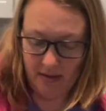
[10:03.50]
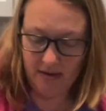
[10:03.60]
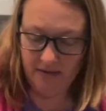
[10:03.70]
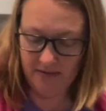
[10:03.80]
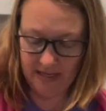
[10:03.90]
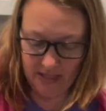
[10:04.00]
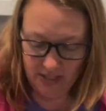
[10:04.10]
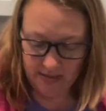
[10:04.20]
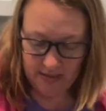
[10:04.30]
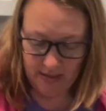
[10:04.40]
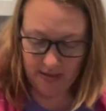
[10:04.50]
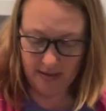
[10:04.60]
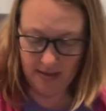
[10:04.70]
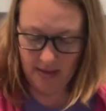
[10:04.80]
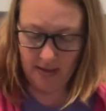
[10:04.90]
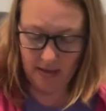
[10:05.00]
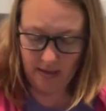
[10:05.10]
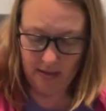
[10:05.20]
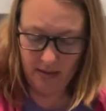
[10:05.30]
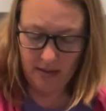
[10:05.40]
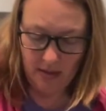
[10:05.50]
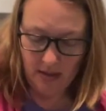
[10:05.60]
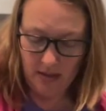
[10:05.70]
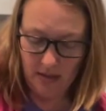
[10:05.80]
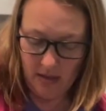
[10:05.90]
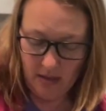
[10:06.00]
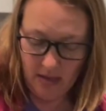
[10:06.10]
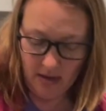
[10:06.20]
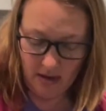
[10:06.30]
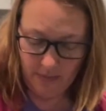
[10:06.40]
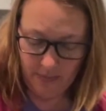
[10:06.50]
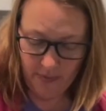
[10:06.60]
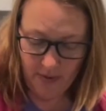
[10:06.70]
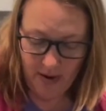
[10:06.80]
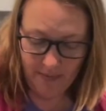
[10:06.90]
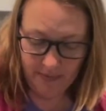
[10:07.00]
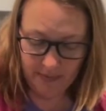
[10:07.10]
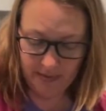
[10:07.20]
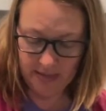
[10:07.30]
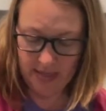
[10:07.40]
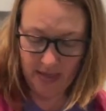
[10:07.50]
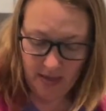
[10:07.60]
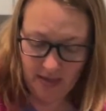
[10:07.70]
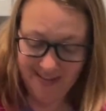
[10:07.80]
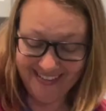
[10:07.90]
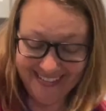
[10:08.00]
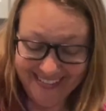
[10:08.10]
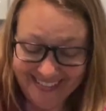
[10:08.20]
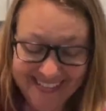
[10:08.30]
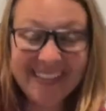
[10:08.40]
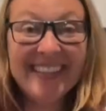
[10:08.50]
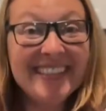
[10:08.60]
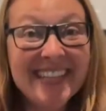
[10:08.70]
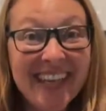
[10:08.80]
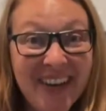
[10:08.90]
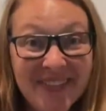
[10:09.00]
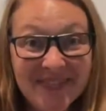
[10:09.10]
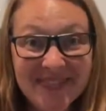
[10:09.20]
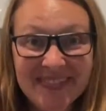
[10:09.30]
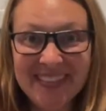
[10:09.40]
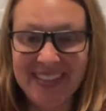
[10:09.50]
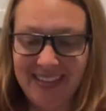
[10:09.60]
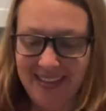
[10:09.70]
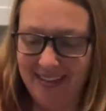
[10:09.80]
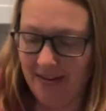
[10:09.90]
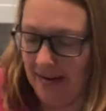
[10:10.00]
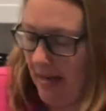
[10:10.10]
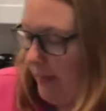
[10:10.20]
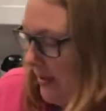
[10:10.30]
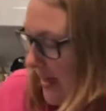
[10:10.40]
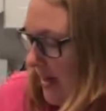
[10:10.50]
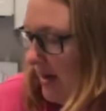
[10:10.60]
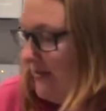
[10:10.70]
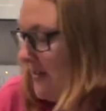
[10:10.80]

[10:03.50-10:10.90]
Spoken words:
our veggies, I think they are probably good to go. All right, put that off